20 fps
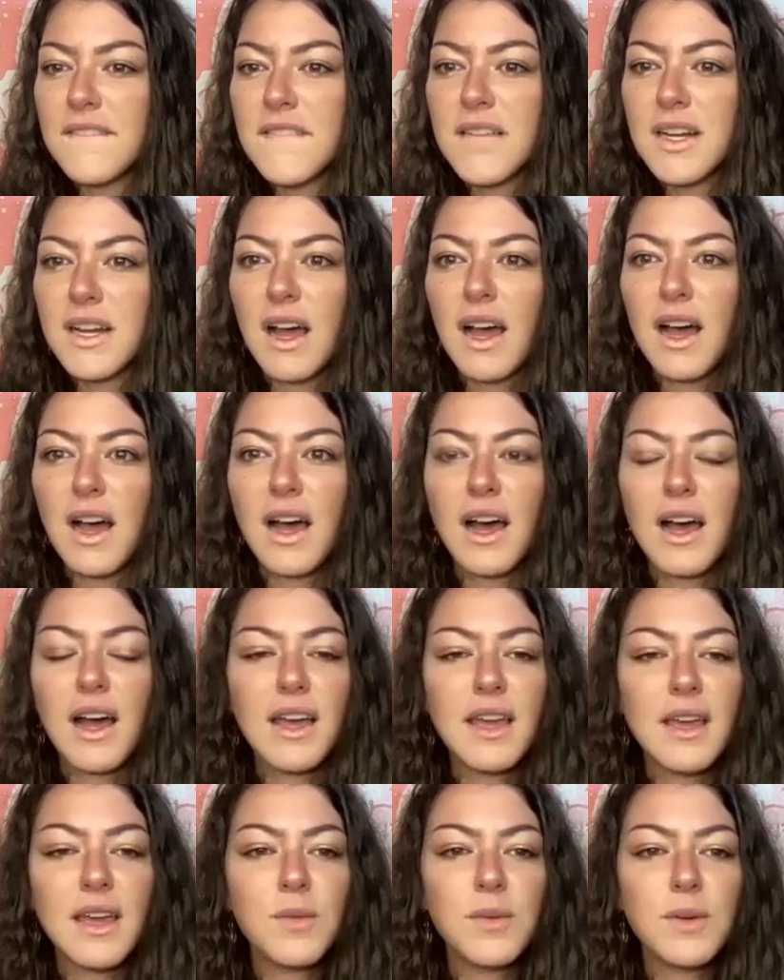When
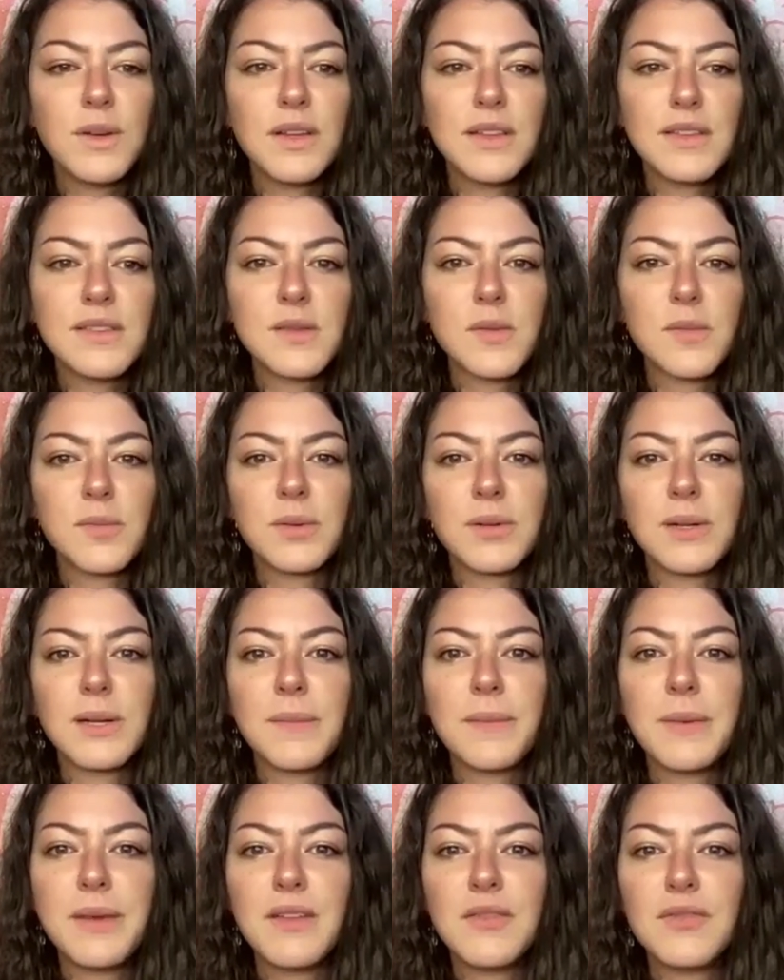I was
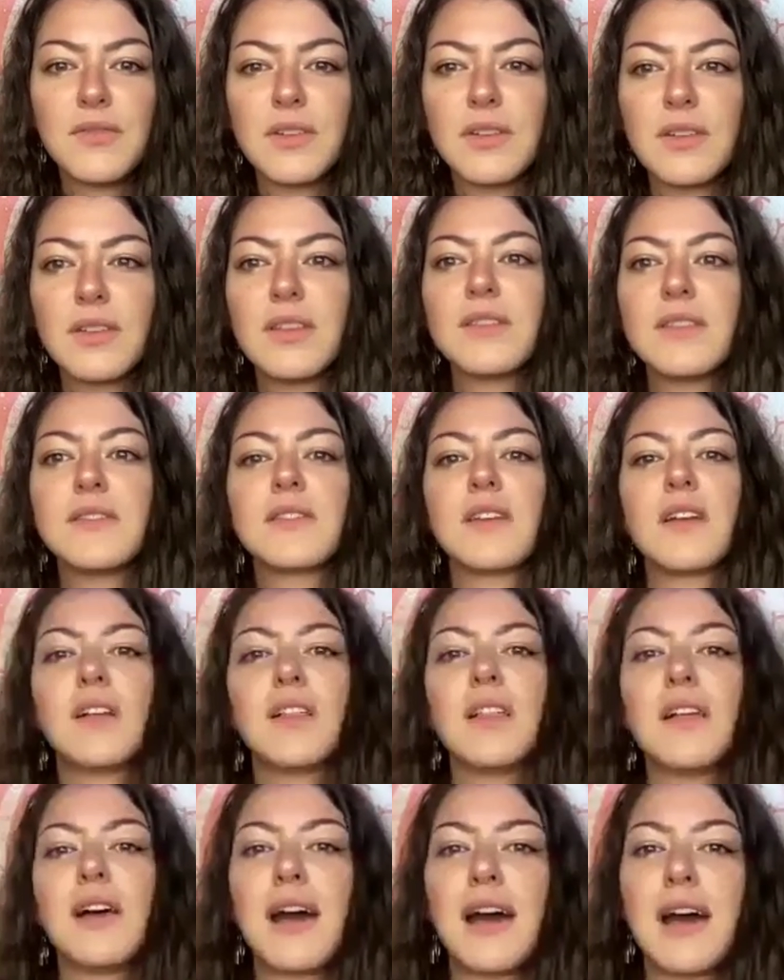prepping for this
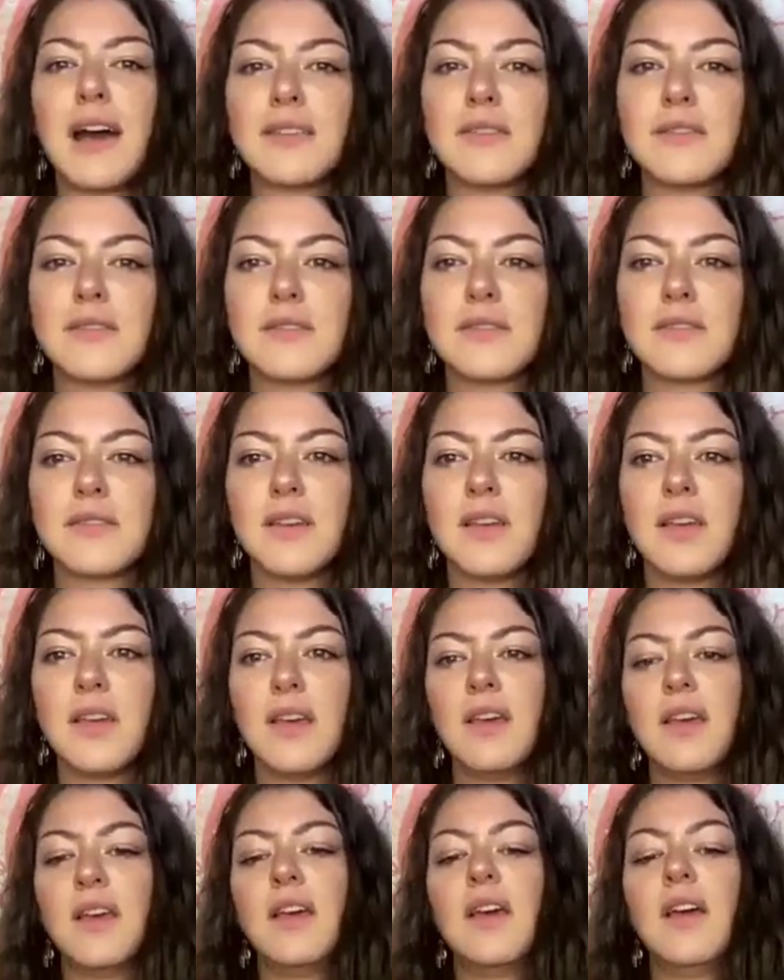class,
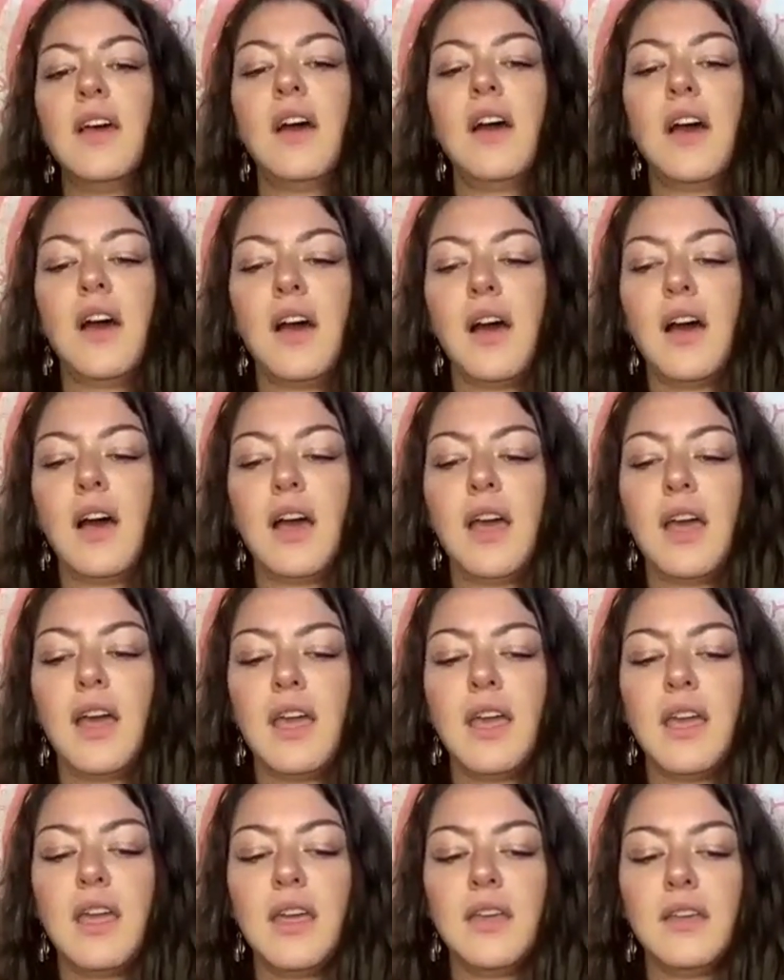
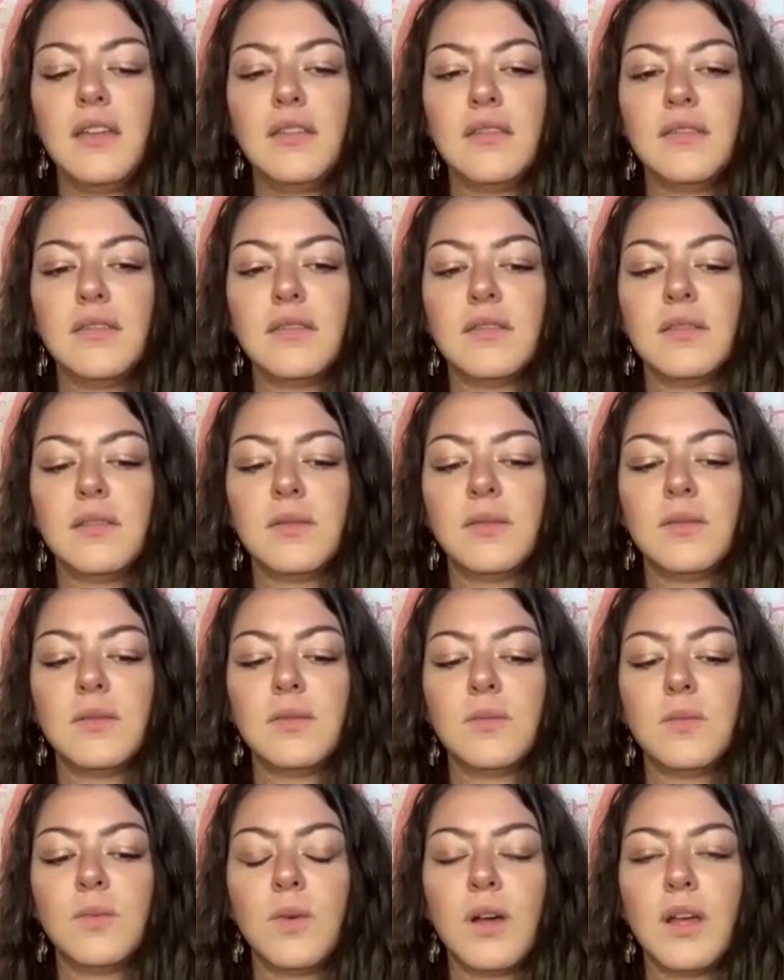I
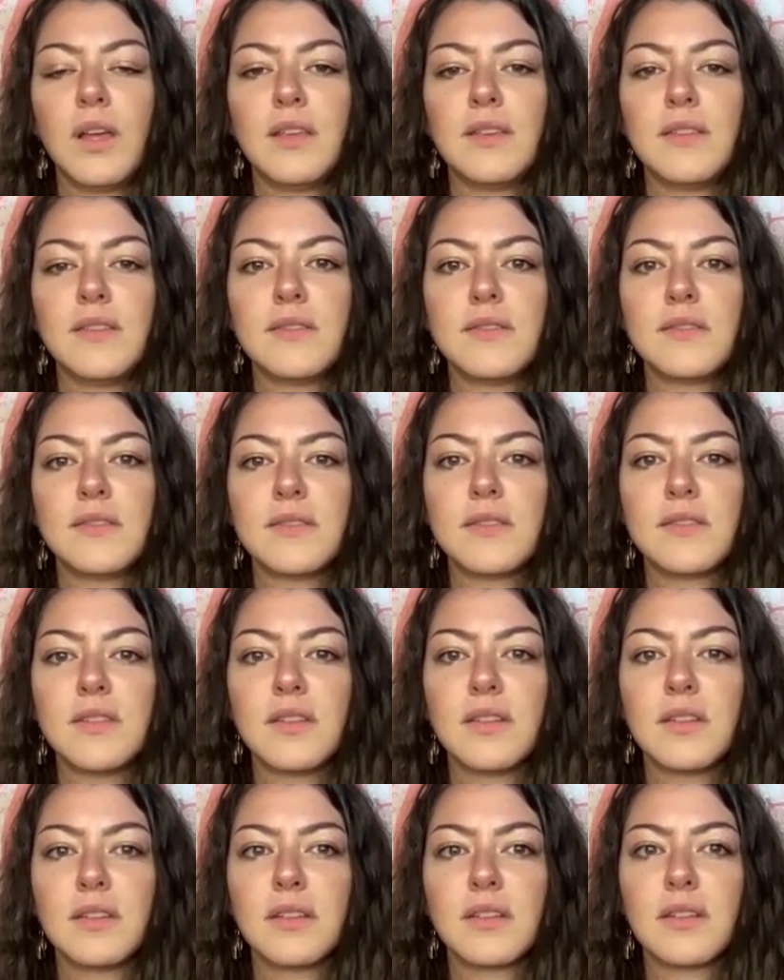was
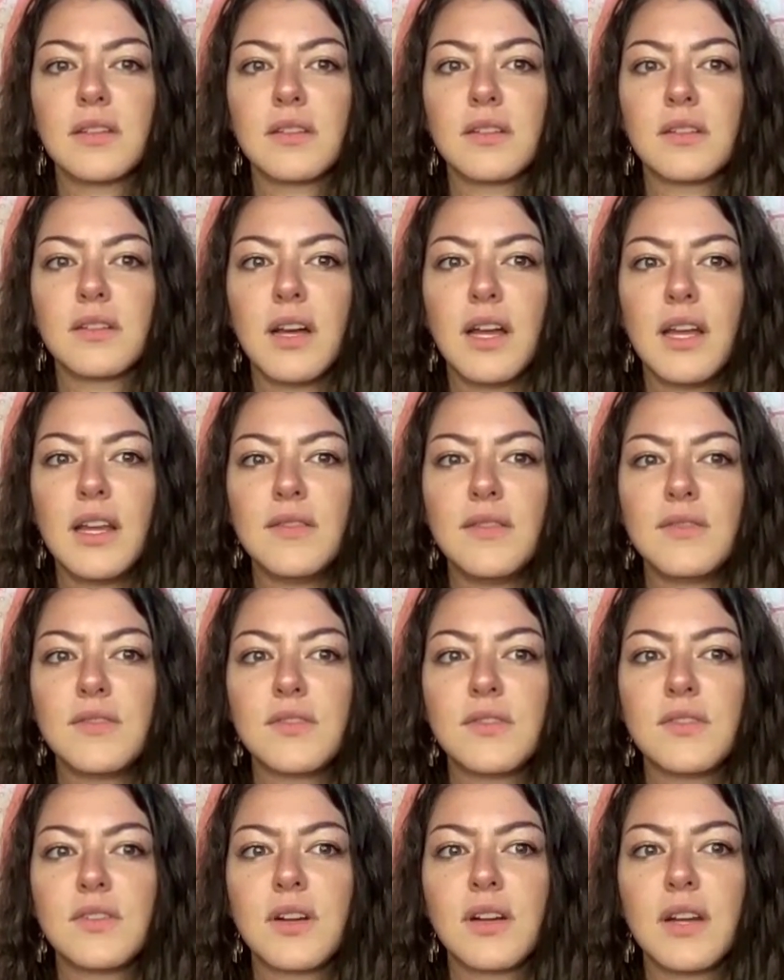kind of
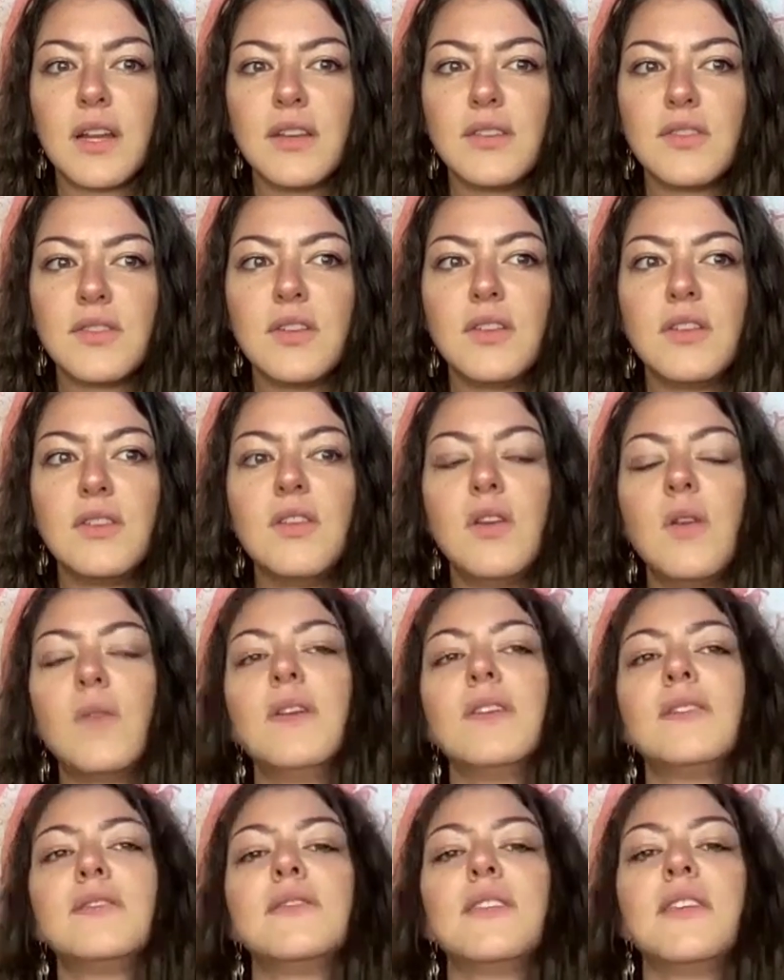starting to
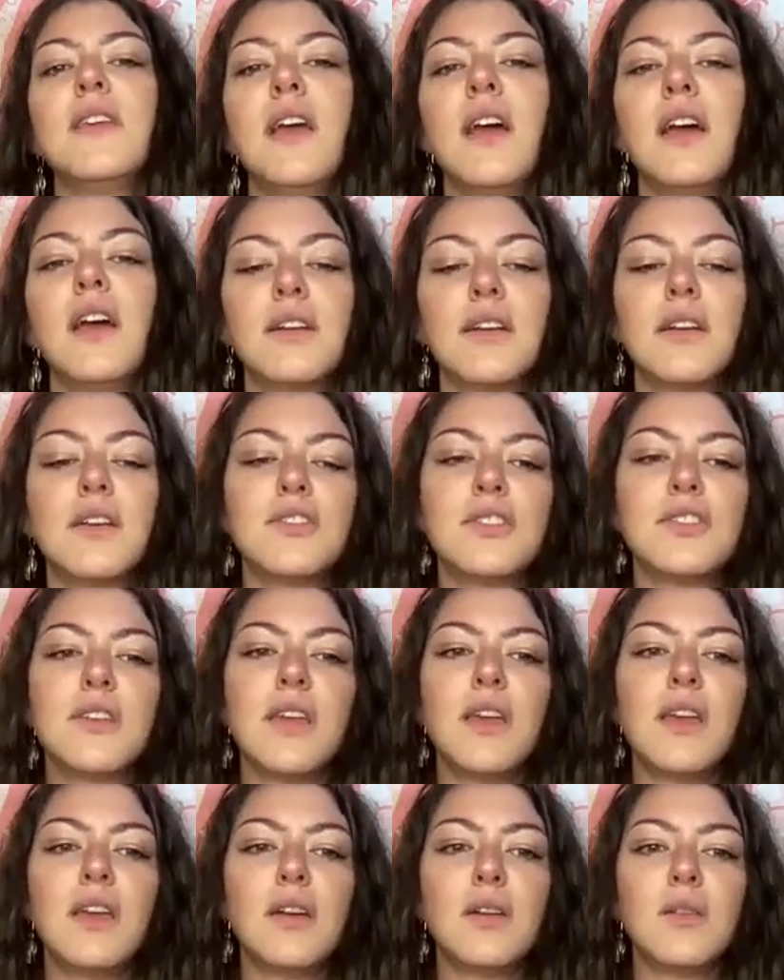notice the
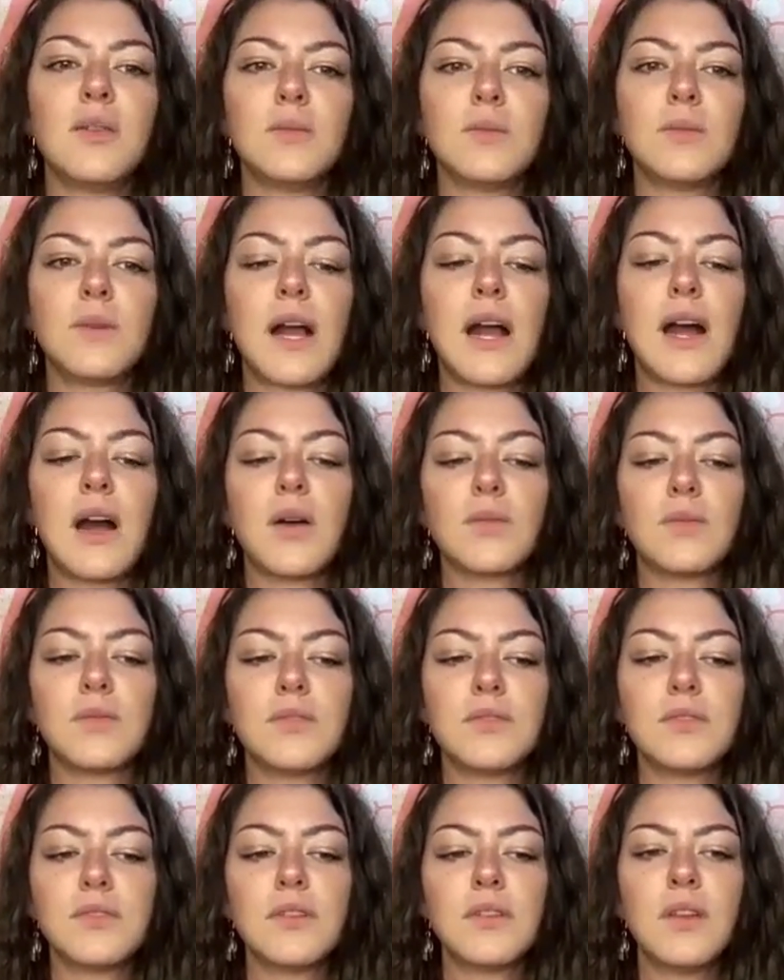energy
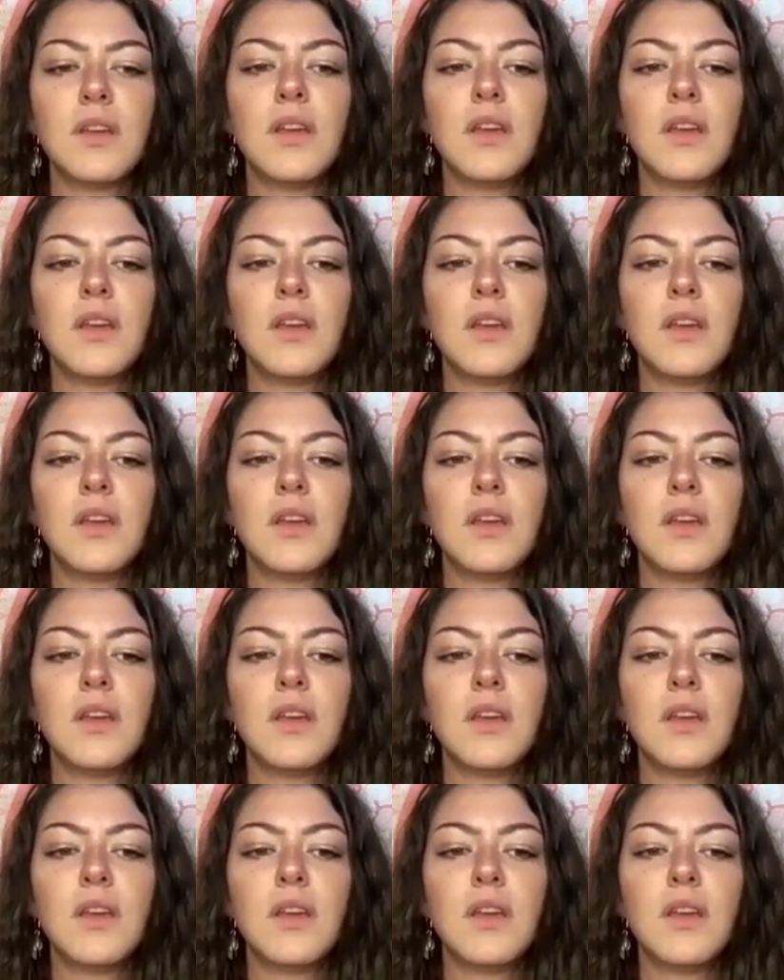around